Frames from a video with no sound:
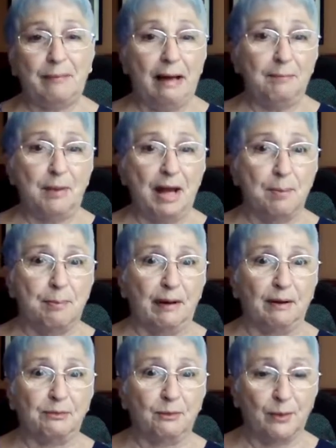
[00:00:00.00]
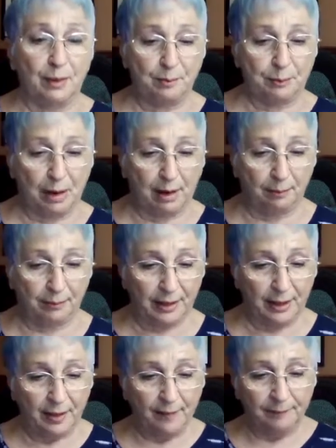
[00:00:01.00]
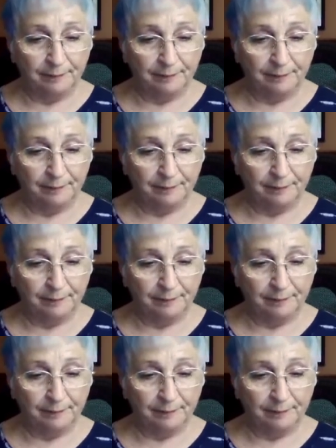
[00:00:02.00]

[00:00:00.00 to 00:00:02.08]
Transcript: I'd pay $1 for it probably.